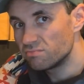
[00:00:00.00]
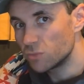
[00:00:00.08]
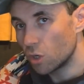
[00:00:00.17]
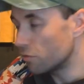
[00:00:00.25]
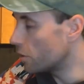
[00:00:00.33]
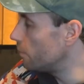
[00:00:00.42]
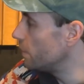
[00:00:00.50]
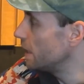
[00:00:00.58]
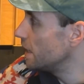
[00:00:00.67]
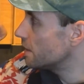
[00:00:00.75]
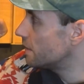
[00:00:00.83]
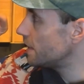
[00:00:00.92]
of them.
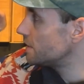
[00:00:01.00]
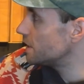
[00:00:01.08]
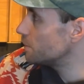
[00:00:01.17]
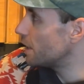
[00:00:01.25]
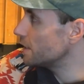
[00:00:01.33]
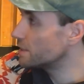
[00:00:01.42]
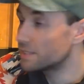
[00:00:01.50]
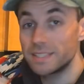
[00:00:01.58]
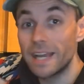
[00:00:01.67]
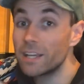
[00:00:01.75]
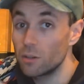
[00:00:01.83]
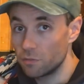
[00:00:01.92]
This is my
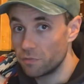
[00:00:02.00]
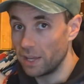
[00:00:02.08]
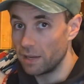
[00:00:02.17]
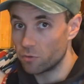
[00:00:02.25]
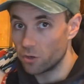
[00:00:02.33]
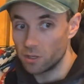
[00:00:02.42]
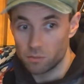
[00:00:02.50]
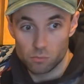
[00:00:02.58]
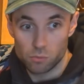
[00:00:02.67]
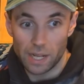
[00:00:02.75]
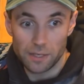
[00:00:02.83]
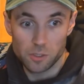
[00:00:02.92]
second favourite,
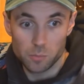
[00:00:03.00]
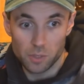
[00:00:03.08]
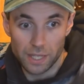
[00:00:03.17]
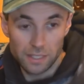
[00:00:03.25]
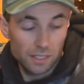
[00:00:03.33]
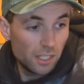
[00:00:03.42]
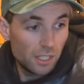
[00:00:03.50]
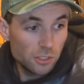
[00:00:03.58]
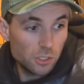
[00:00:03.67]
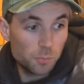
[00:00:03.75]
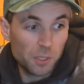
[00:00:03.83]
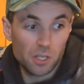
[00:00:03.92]
randomly,
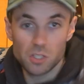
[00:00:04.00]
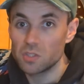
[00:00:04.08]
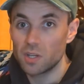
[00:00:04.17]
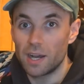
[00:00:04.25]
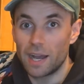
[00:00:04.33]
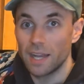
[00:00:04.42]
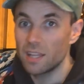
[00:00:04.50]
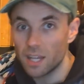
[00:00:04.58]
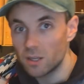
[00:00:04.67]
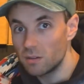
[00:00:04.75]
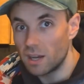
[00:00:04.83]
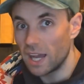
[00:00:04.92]
just because I
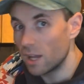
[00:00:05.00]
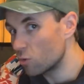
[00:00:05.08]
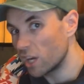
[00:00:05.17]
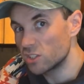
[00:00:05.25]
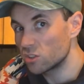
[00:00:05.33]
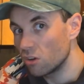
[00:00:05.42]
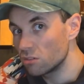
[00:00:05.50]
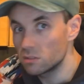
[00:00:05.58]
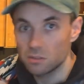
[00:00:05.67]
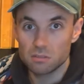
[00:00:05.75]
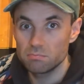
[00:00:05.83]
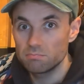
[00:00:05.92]
write
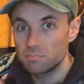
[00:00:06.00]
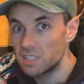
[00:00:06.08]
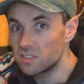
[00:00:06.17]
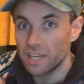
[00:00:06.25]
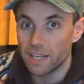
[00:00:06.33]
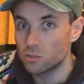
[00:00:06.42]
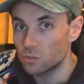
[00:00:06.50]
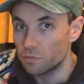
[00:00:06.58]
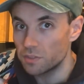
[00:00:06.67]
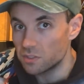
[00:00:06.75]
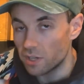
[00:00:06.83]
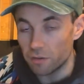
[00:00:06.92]
songs. This tech stuff
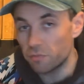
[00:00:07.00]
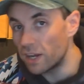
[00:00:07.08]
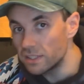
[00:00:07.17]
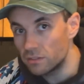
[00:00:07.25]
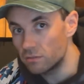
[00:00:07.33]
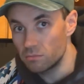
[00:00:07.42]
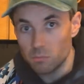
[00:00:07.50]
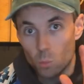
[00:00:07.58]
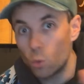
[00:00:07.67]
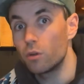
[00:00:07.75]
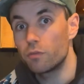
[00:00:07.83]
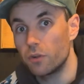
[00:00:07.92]
is like
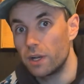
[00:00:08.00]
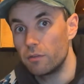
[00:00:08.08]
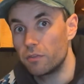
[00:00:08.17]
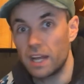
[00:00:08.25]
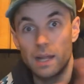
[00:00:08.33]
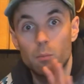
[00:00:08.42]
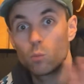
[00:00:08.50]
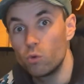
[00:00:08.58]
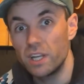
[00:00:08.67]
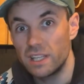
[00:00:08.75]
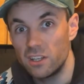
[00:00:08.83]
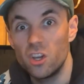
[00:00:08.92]
wonderful and everything. I'm
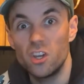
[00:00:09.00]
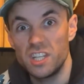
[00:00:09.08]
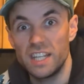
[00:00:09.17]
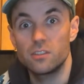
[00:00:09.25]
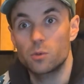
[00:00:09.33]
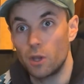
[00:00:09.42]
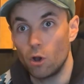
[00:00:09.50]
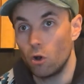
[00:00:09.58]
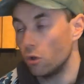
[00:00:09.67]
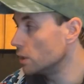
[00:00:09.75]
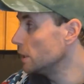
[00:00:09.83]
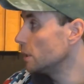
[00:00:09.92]
really nerdy into it
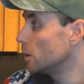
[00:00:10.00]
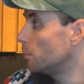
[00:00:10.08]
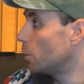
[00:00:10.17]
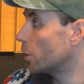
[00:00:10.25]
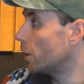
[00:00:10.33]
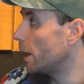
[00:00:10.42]
all, but